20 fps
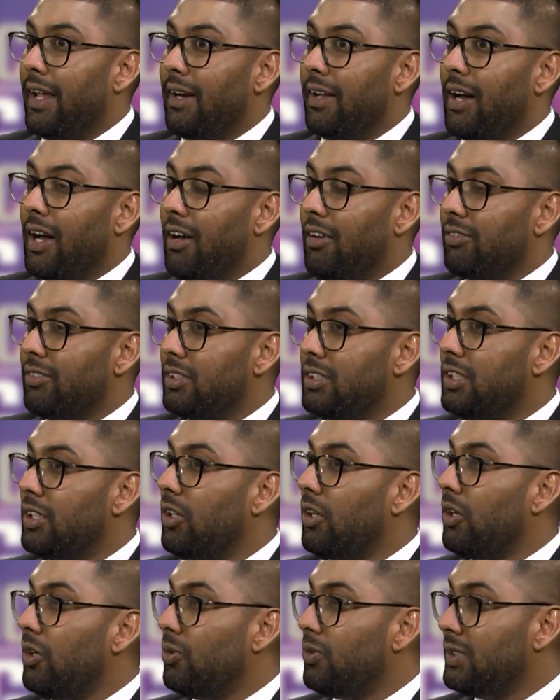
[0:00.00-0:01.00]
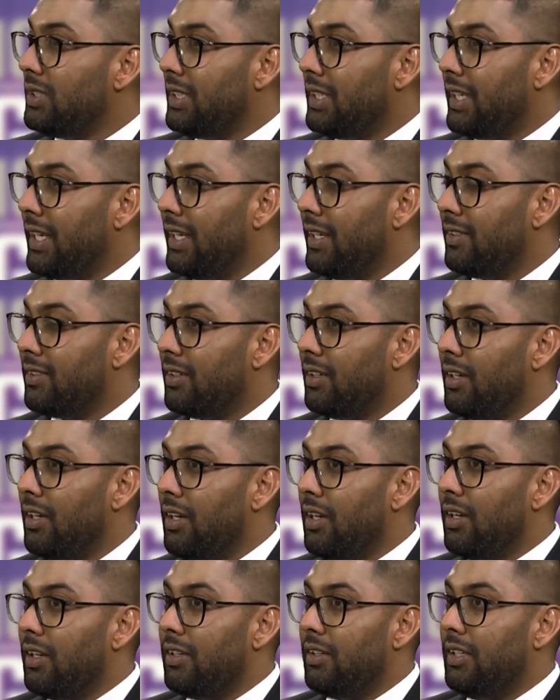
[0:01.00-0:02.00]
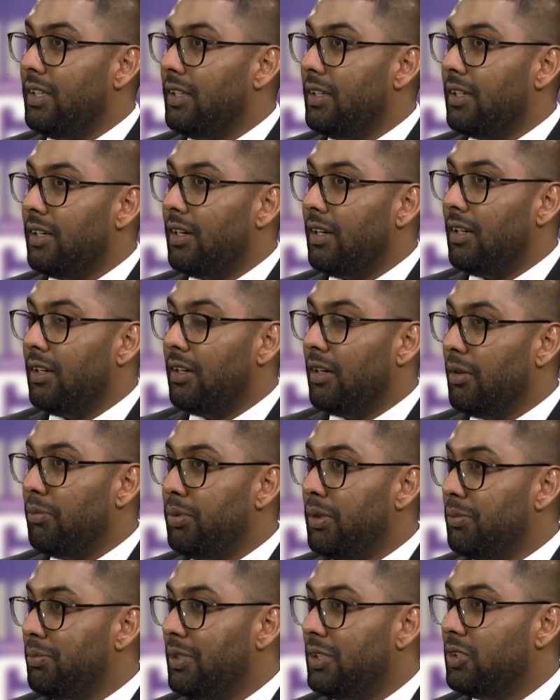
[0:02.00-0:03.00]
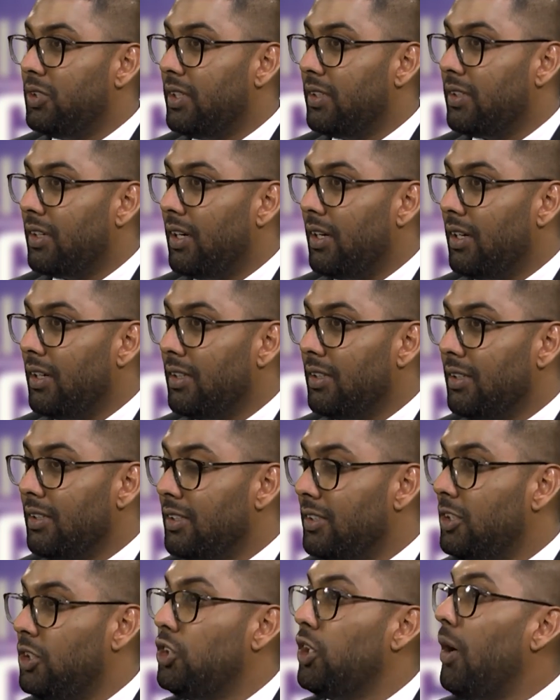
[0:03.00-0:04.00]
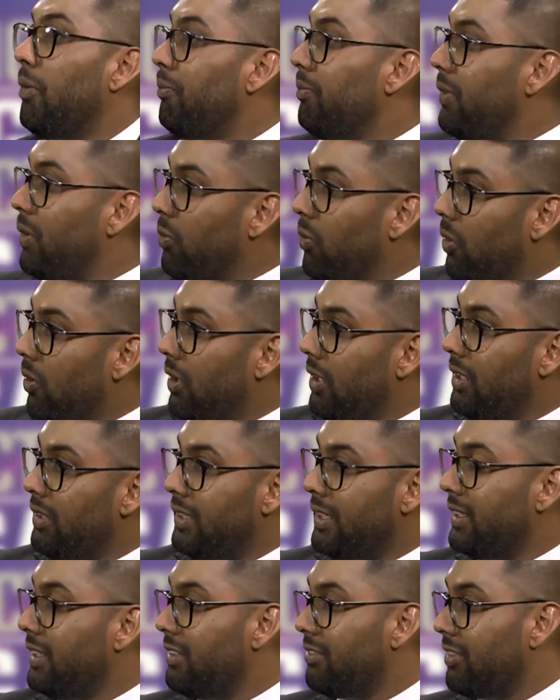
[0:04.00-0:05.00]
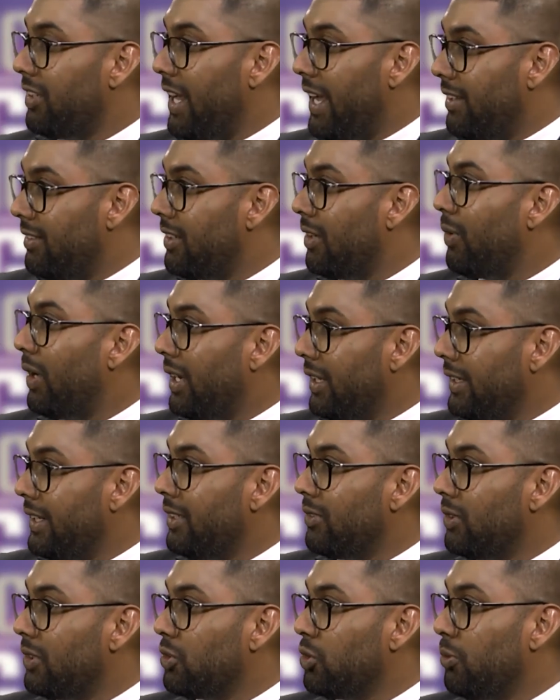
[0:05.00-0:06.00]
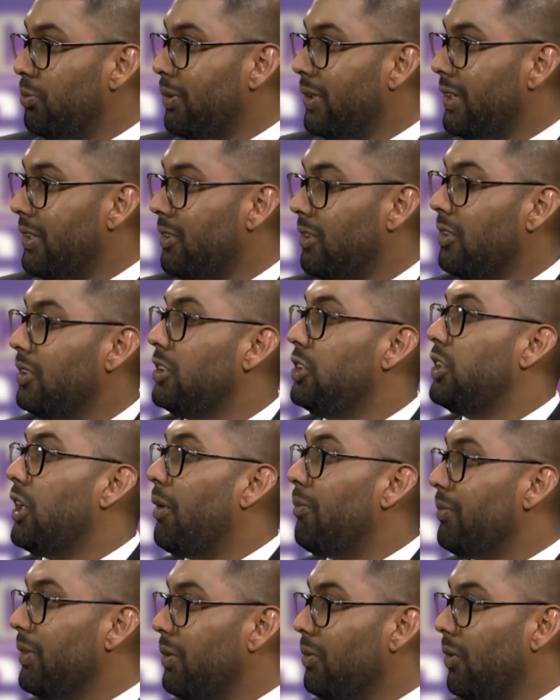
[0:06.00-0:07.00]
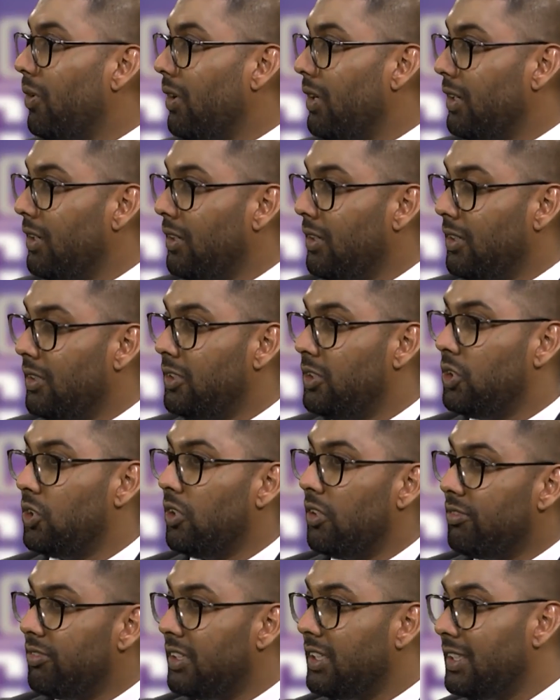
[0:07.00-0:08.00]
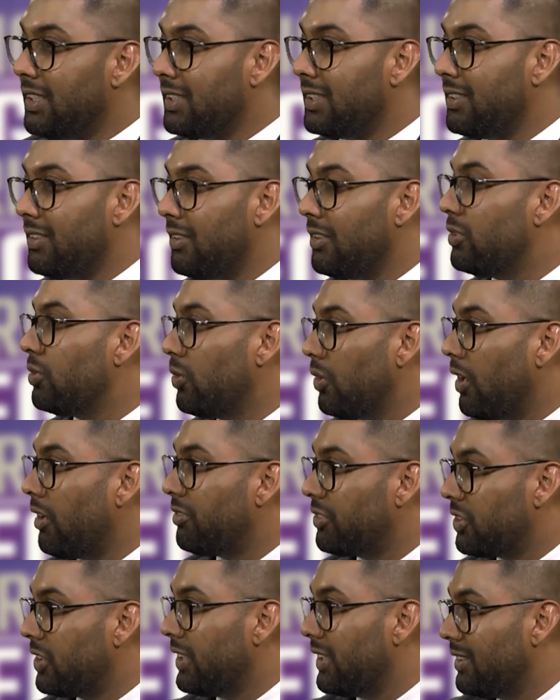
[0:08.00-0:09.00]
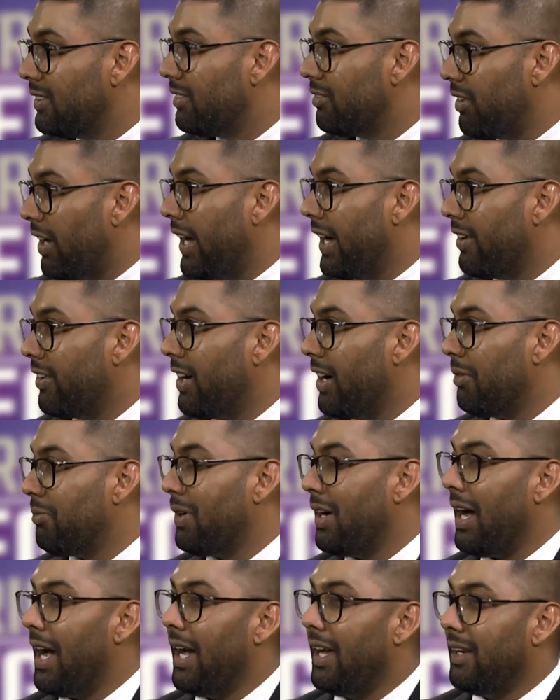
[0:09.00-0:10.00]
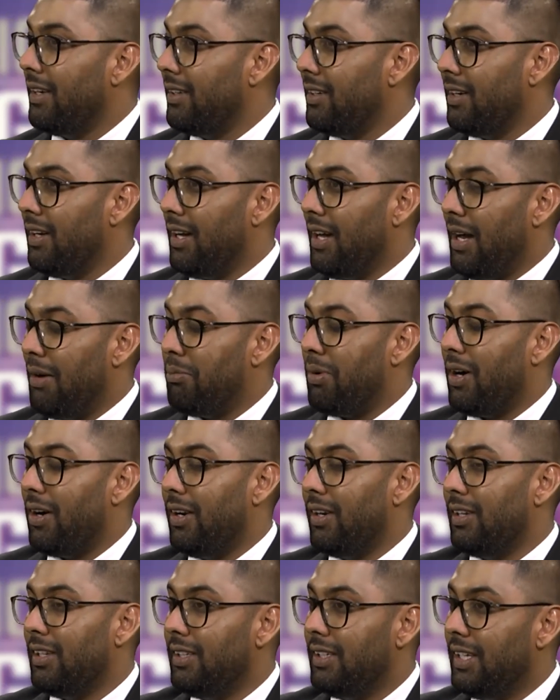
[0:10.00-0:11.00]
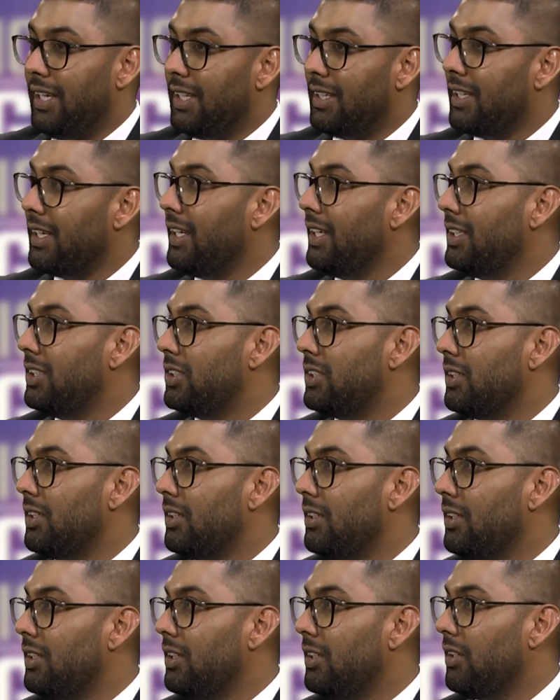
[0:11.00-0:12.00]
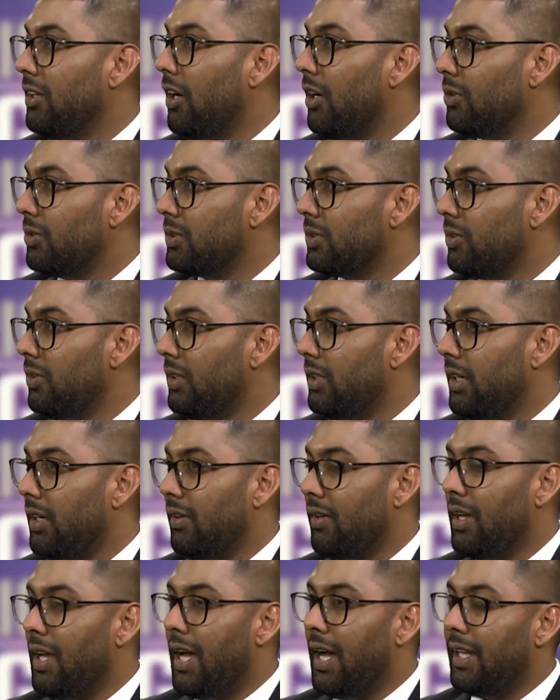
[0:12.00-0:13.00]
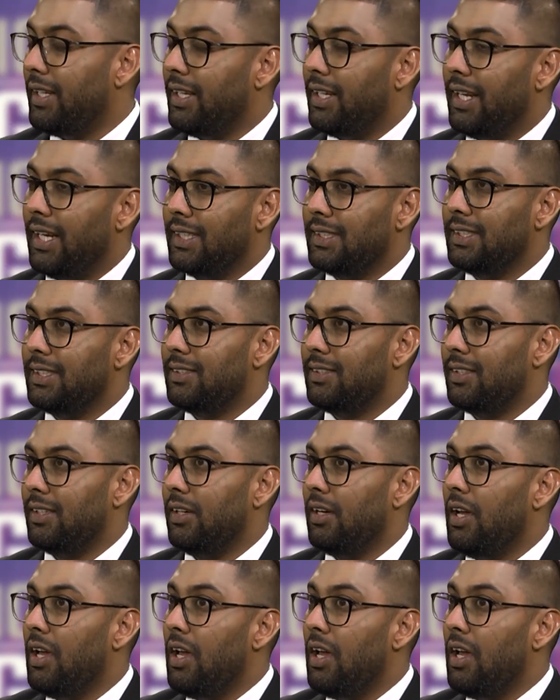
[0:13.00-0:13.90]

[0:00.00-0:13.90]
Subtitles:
after she closed the gate, the perpetrator jumped the wall, didn't even enter while the gate was open, jumped the wall, drew for his tool of trade, firearm, and apparently engaged the householder and then exited.